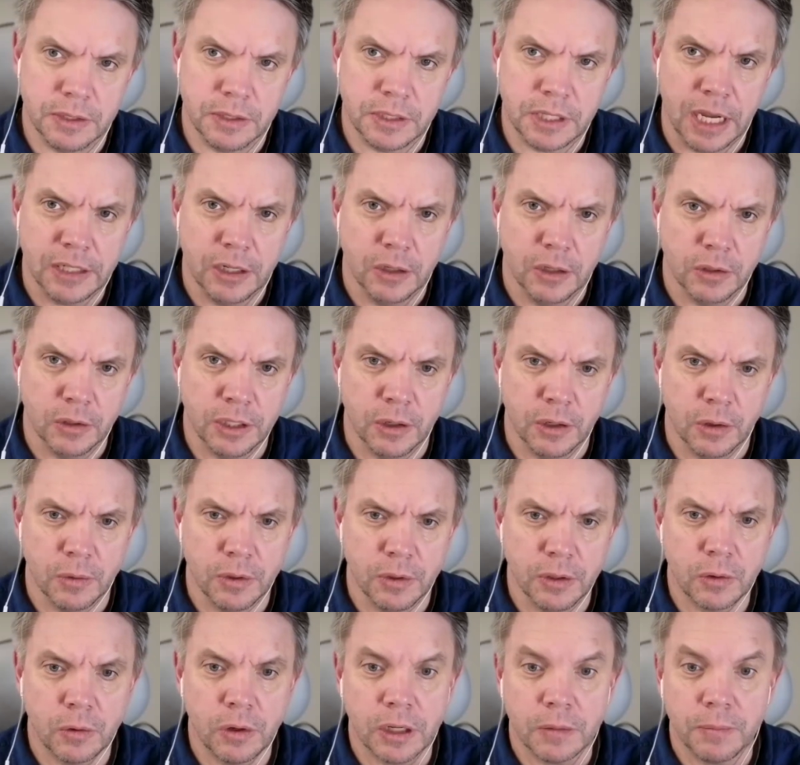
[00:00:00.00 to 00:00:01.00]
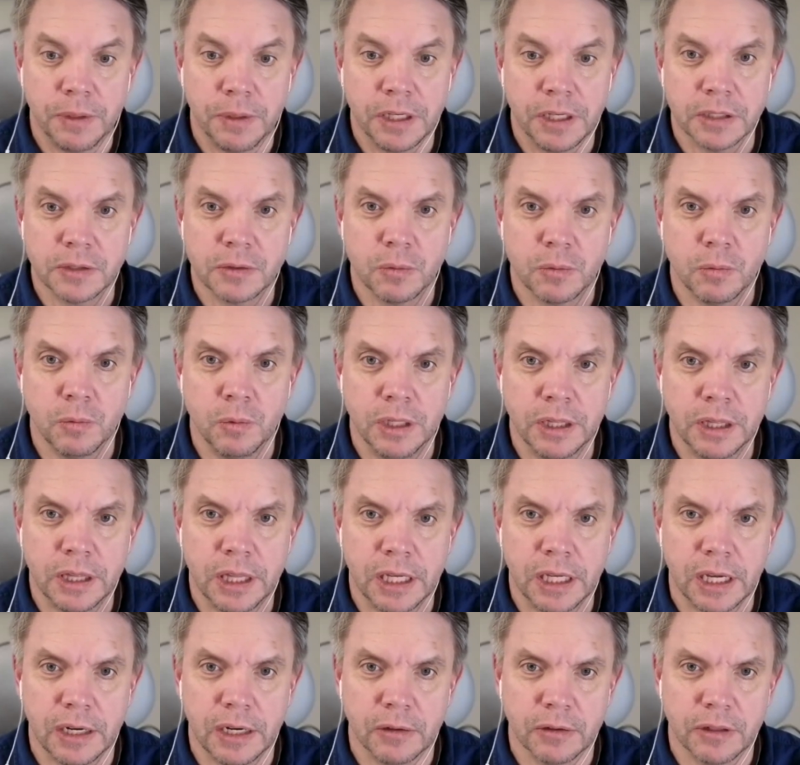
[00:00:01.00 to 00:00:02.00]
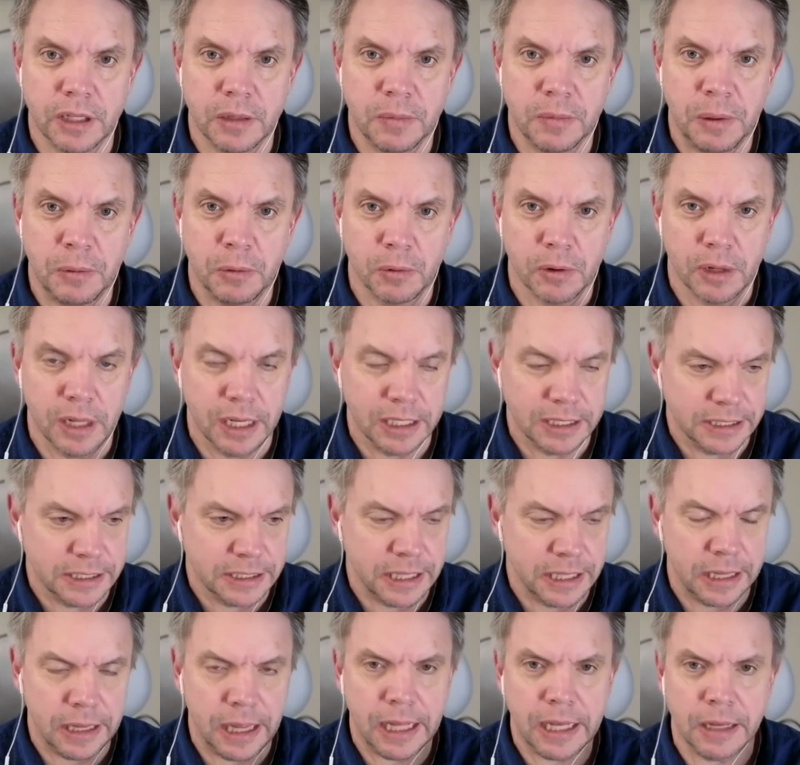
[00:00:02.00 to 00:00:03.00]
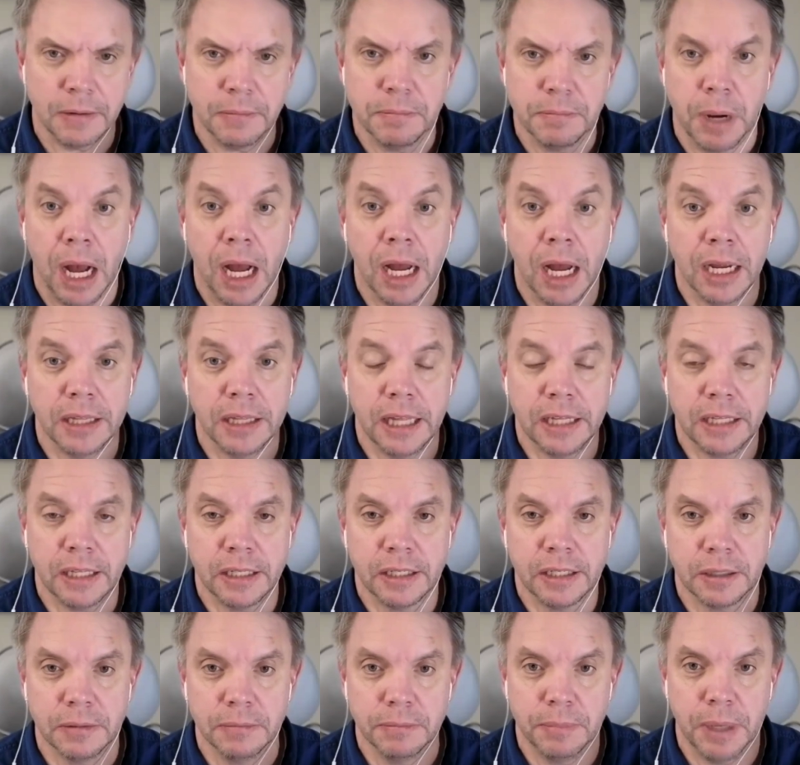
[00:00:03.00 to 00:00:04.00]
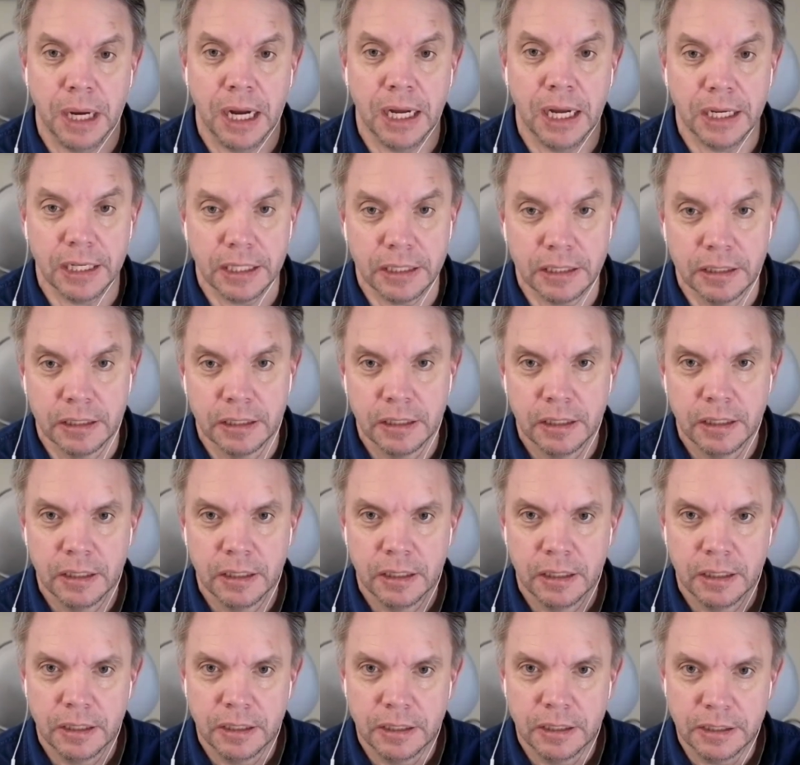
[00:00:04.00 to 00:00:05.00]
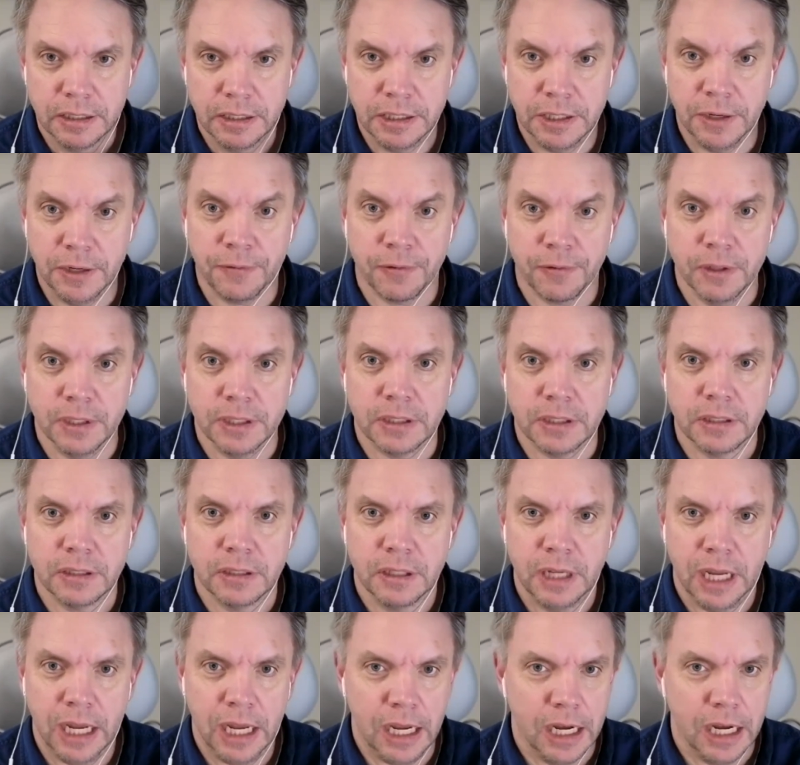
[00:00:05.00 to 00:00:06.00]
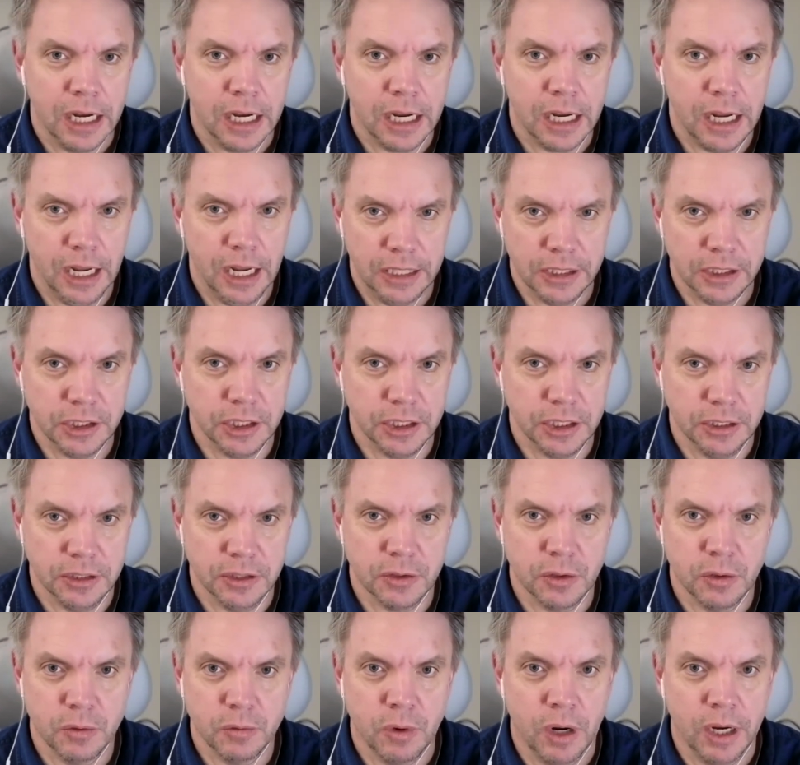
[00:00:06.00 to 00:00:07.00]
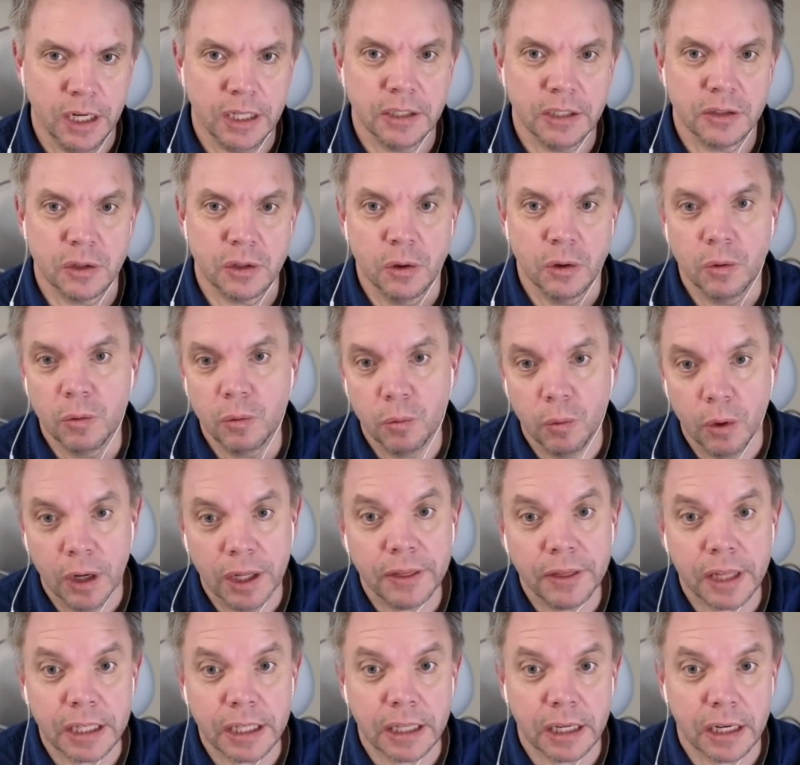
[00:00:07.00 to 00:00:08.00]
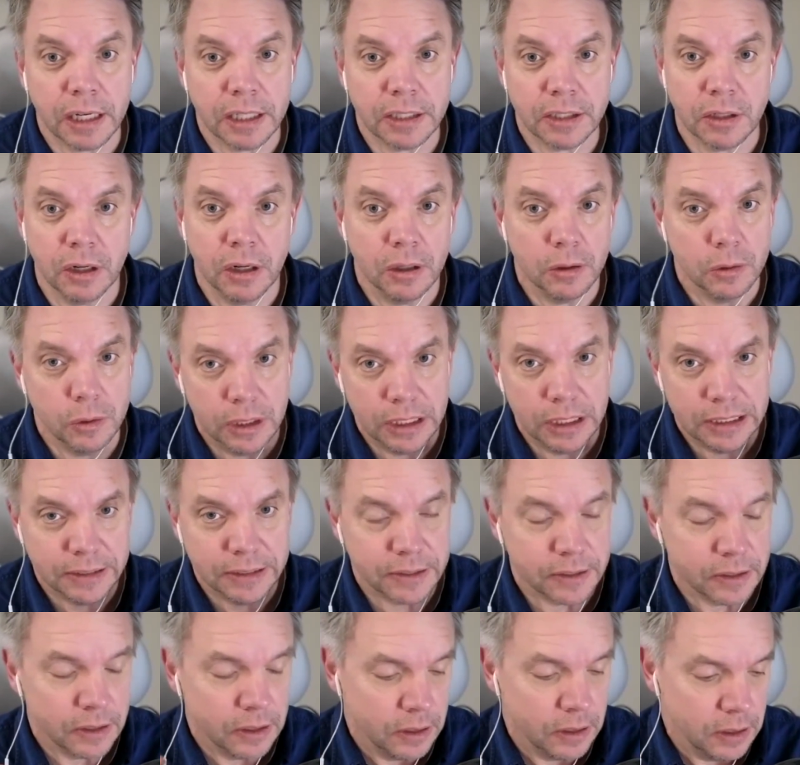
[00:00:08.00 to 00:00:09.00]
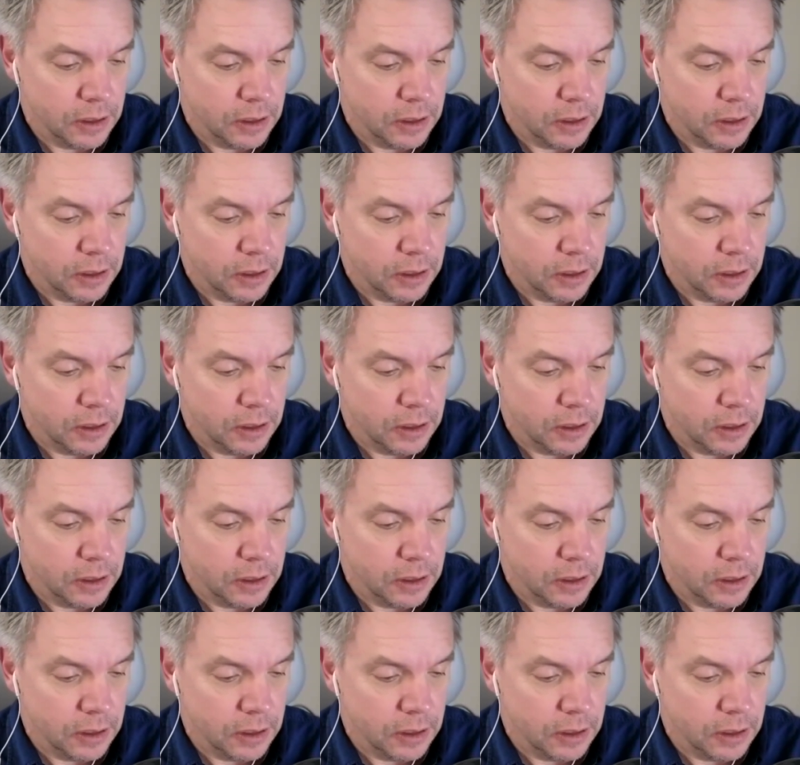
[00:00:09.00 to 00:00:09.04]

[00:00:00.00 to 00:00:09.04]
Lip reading: side note here real quick, because one thing I don't think people realize is that they can combine different AI engines, right? So one thing that I saw was